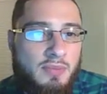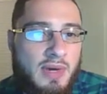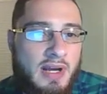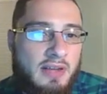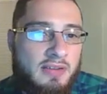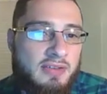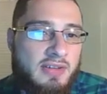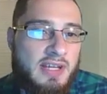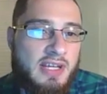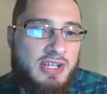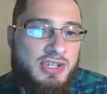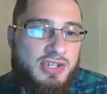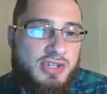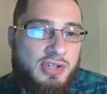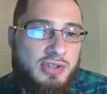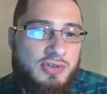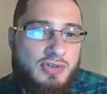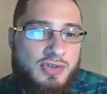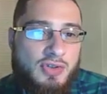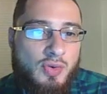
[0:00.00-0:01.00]

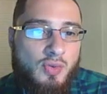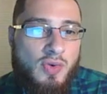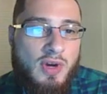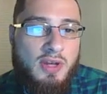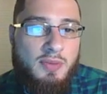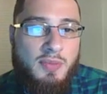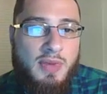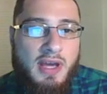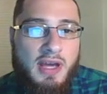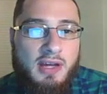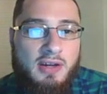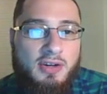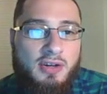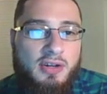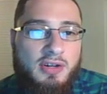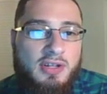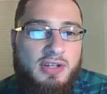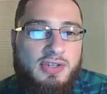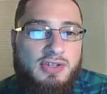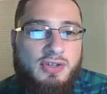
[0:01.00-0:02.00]
Myelination, so white
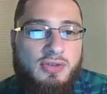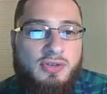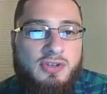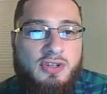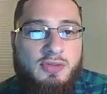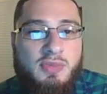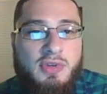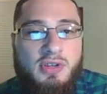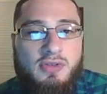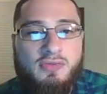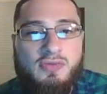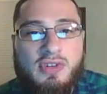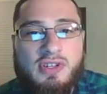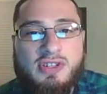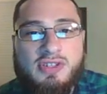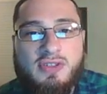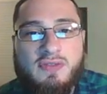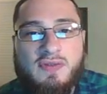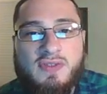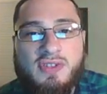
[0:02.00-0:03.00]
matter is going to be the
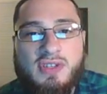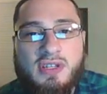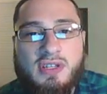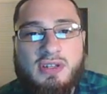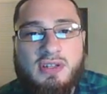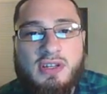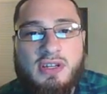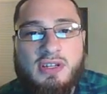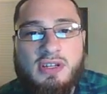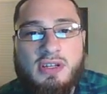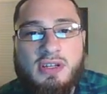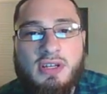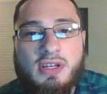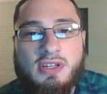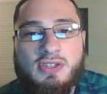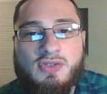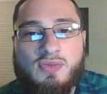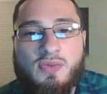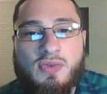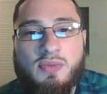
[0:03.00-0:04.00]
region of the
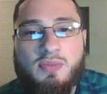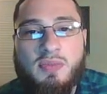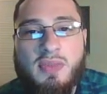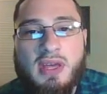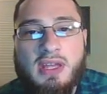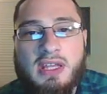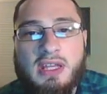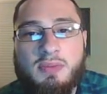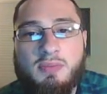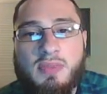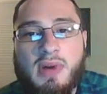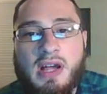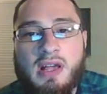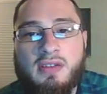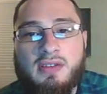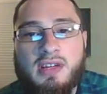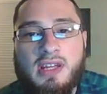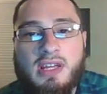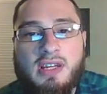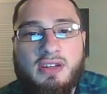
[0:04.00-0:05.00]
CNS with many
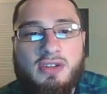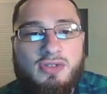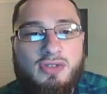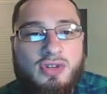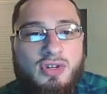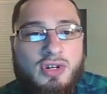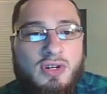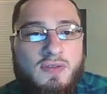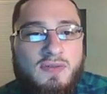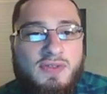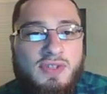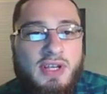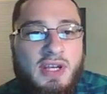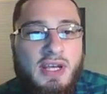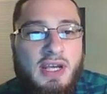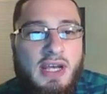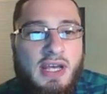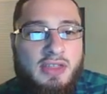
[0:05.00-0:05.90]
myelinated nerves,